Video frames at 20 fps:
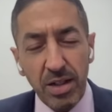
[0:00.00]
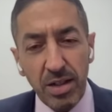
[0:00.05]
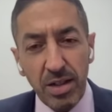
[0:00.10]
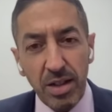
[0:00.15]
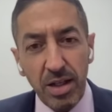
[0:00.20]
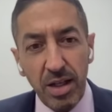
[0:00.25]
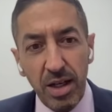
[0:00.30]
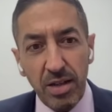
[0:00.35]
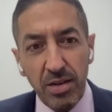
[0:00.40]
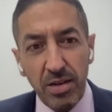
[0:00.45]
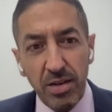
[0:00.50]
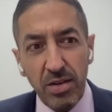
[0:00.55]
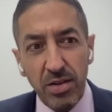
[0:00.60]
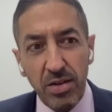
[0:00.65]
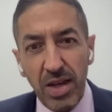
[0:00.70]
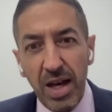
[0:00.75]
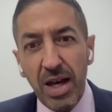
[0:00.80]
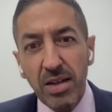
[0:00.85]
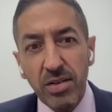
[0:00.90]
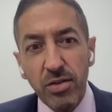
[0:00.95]
And
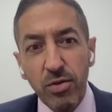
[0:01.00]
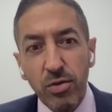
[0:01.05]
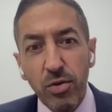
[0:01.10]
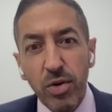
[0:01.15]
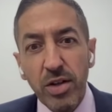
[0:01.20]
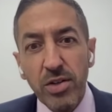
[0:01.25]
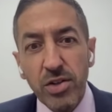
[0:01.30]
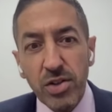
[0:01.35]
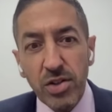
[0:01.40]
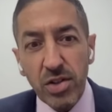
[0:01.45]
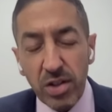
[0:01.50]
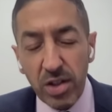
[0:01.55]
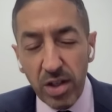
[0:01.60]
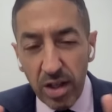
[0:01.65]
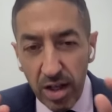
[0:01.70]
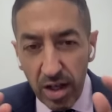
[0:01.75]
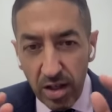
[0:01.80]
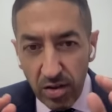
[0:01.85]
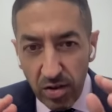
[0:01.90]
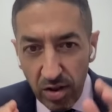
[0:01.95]
that runs
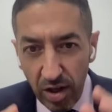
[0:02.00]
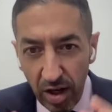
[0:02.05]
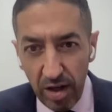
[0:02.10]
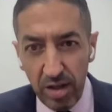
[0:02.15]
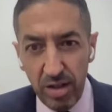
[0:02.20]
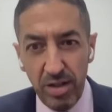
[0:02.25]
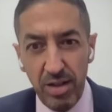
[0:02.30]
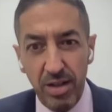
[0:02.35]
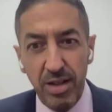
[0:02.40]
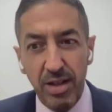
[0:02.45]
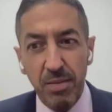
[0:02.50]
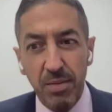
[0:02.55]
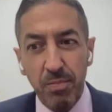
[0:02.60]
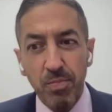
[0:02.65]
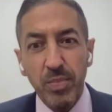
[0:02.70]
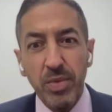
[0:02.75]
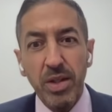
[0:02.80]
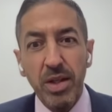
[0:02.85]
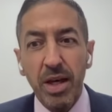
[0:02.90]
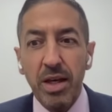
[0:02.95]
entirely
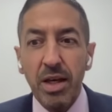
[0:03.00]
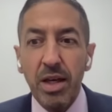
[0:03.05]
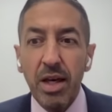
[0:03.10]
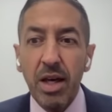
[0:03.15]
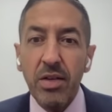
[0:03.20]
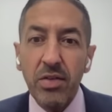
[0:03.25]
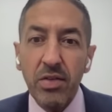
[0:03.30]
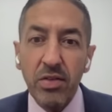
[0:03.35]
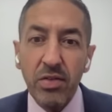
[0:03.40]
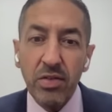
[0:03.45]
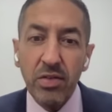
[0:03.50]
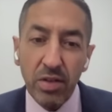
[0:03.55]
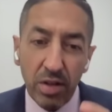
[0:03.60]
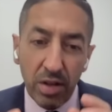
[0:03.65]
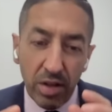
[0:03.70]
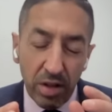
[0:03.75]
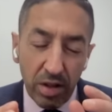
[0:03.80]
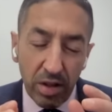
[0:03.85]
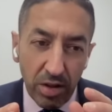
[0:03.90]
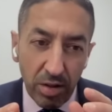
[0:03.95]
against
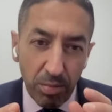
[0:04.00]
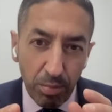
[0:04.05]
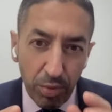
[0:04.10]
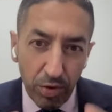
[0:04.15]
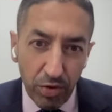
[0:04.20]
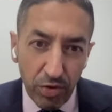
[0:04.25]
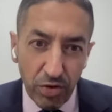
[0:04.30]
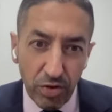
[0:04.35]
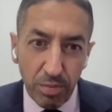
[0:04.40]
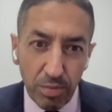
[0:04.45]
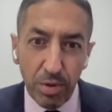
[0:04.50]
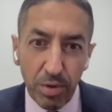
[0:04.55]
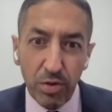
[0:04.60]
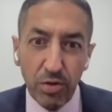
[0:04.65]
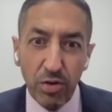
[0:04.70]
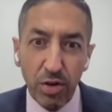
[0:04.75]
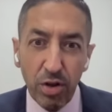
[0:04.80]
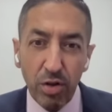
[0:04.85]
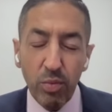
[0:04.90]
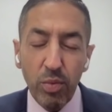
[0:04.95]
the
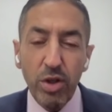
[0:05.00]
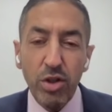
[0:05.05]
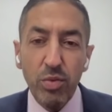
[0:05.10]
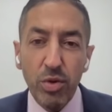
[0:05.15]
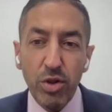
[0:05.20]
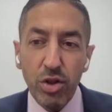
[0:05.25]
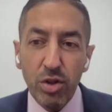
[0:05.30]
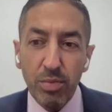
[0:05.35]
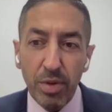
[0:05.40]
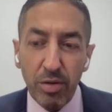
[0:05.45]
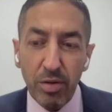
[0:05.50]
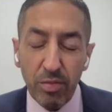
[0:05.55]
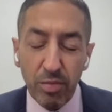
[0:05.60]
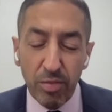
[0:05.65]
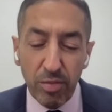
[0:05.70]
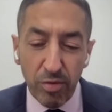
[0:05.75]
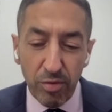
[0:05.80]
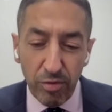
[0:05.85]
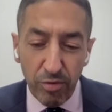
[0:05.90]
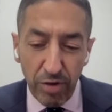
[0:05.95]
principles on which we should
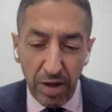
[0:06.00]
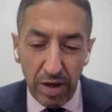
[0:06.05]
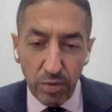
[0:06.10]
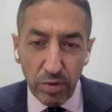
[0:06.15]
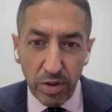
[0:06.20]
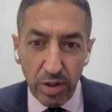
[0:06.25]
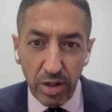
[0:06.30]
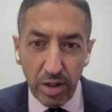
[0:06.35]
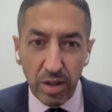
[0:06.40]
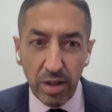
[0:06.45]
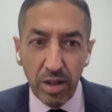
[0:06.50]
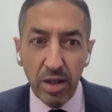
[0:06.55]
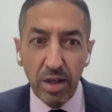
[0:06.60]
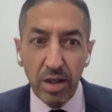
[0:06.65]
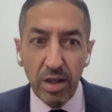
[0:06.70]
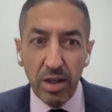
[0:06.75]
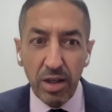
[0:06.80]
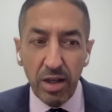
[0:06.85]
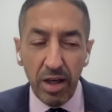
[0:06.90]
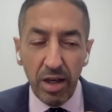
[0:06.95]
be founding
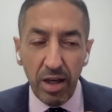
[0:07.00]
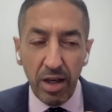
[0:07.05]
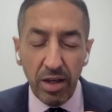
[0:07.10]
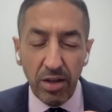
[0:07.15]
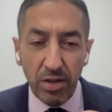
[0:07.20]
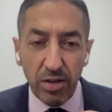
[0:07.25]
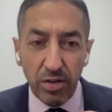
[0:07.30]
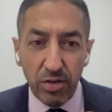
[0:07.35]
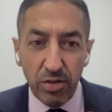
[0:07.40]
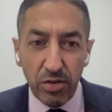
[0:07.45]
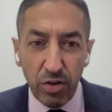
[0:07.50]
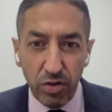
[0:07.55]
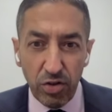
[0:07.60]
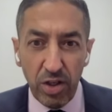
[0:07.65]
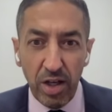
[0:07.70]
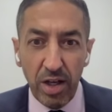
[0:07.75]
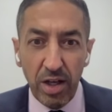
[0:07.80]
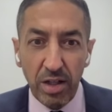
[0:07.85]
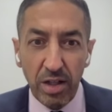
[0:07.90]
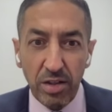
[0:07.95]
a
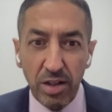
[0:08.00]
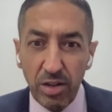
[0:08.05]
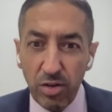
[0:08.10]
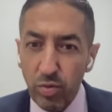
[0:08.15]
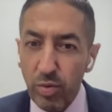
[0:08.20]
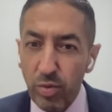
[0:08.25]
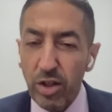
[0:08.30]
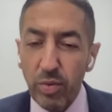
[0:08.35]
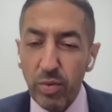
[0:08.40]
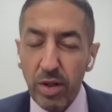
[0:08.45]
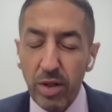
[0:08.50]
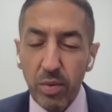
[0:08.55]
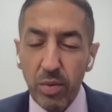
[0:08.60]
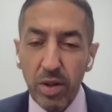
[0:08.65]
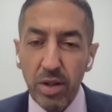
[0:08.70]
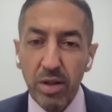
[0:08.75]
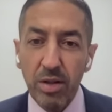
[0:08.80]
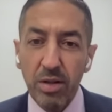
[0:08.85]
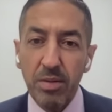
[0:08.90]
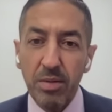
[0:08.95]
society in
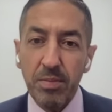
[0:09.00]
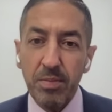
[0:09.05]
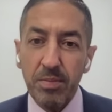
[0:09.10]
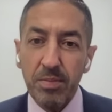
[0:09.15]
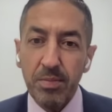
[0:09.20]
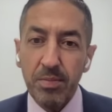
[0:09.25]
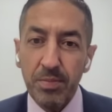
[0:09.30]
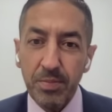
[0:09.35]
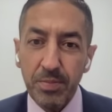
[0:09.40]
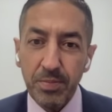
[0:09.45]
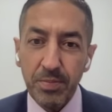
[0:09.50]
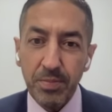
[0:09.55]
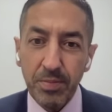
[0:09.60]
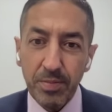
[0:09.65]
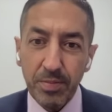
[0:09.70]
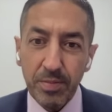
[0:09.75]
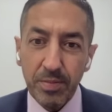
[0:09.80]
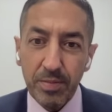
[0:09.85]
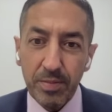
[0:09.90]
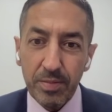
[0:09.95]
2021.
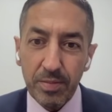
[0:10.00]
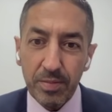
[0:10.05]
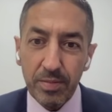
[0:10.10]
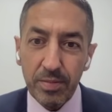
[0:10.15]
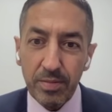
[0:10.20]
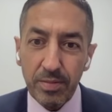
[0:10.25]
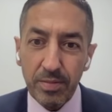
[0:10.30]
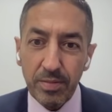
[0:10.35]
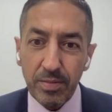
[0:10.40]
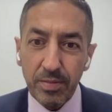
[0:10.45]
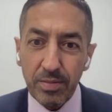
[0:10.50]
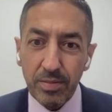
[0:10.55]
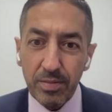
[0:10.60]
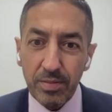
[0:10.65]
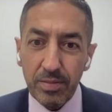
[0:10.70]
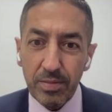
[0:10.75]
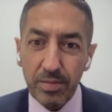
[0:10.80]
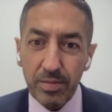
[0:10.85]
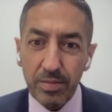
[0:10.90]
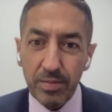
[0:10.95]
That's the
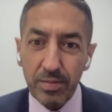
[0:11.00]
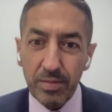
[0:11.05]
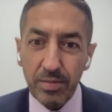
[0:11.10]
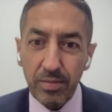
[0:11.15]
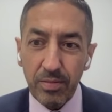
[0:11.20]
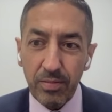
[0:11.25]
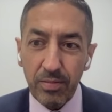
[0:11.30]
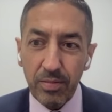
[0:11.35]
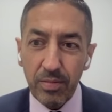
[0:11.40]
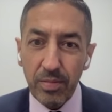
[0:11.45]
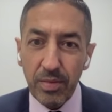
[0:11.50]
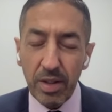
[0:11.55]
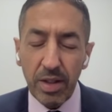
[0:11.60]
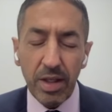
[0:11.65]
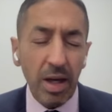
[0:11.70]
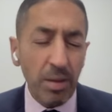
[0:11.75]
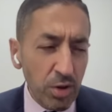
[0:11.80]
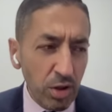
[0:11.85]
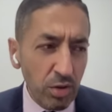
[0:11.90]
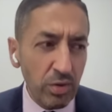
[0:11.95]
fairness issue
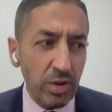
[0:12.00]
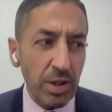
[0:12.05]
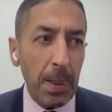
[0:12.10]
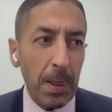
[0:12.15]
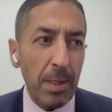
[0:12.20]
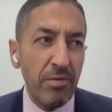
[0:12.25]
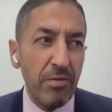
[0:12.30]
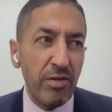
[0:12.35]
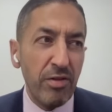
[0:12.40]
overall. Yeah, absolutely.